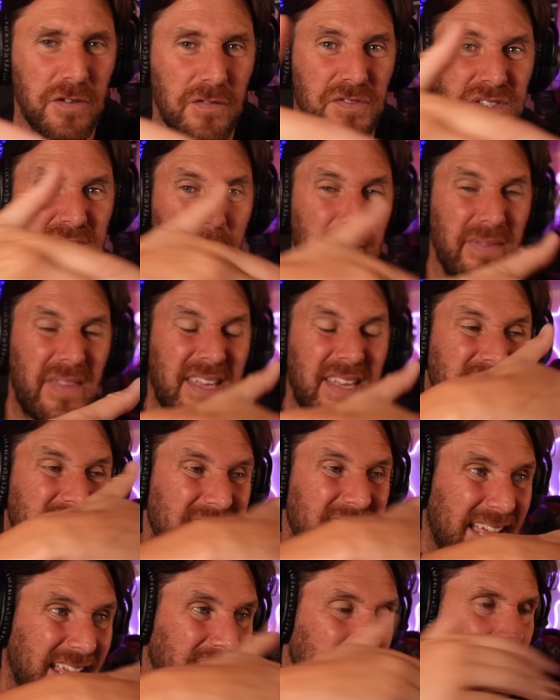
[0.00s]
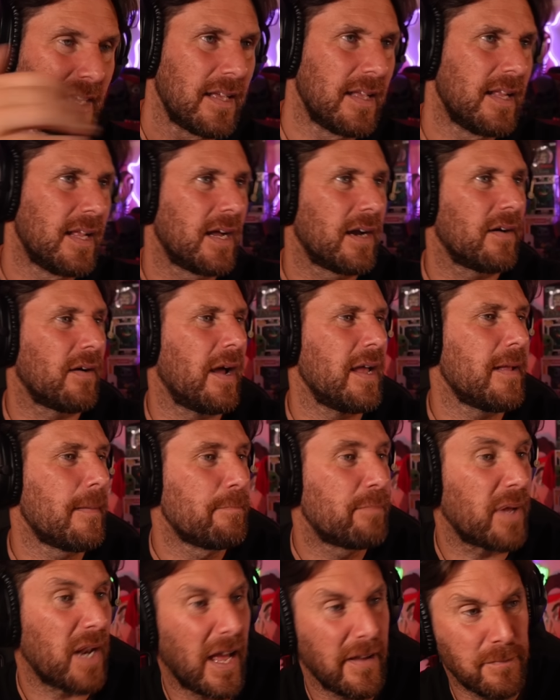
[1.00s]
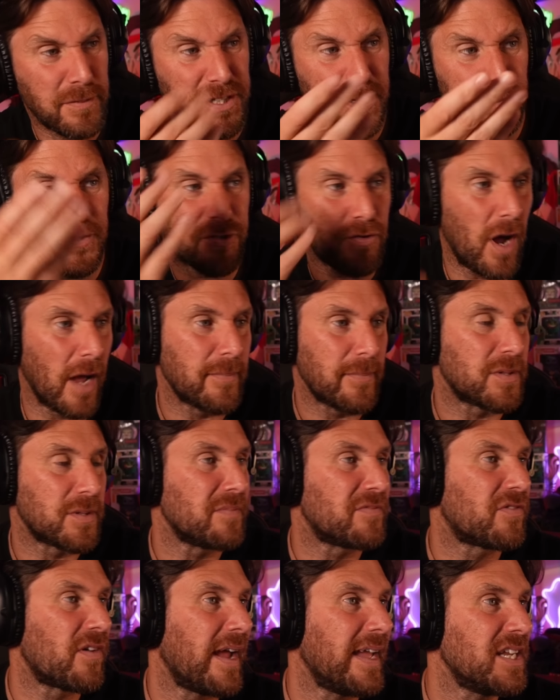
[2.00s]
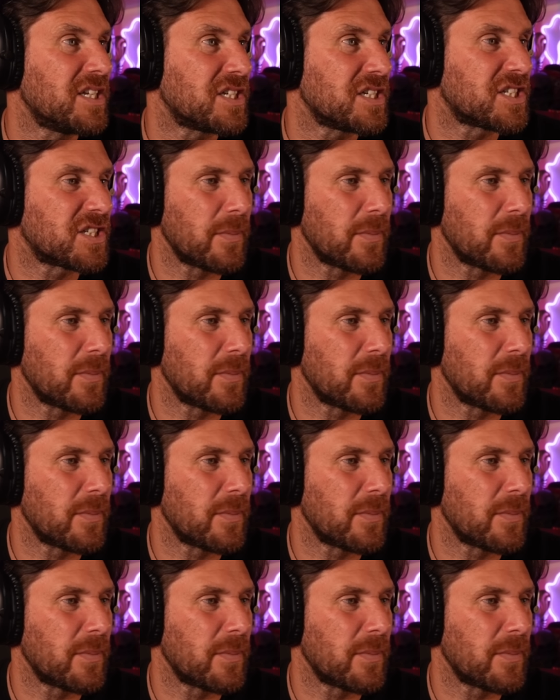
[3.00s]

sent me this link, all right? But I've subscribed to him for ages,